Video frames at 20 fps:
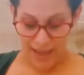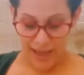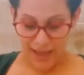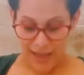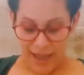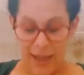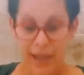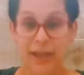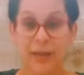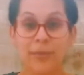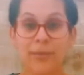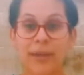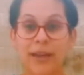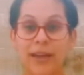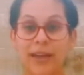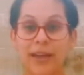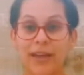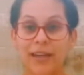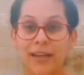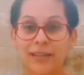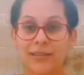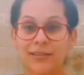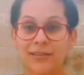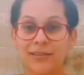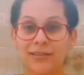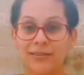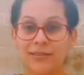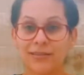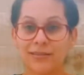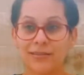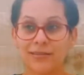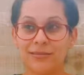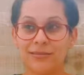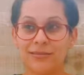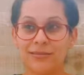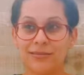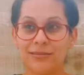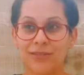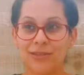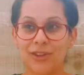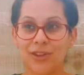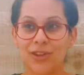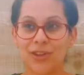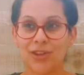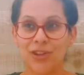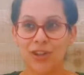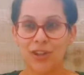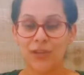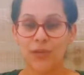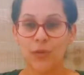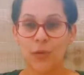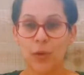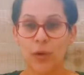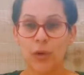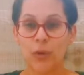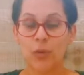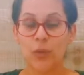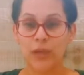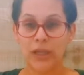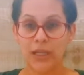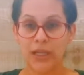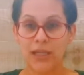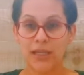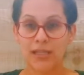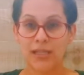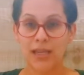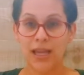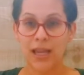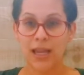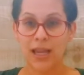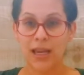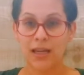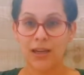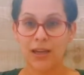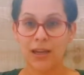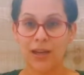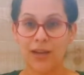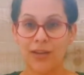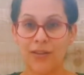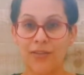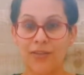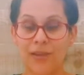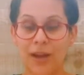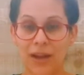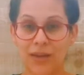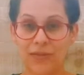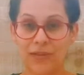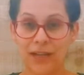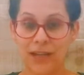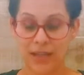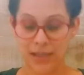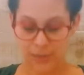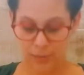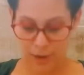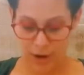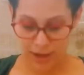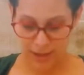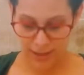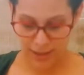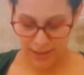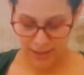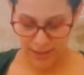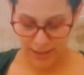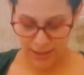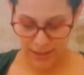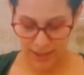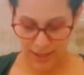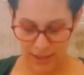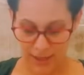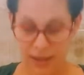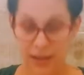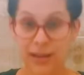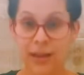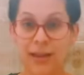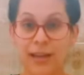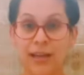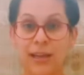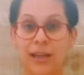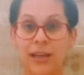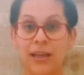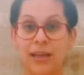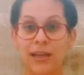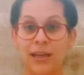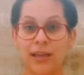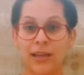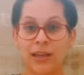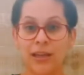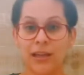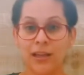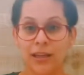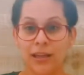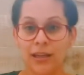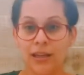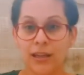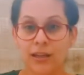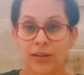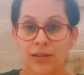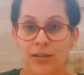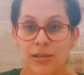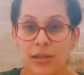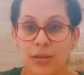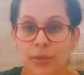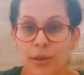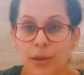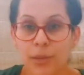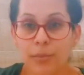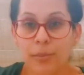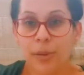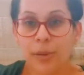I'm like 34 weeks and 5 days pregnant today. Here's the bump.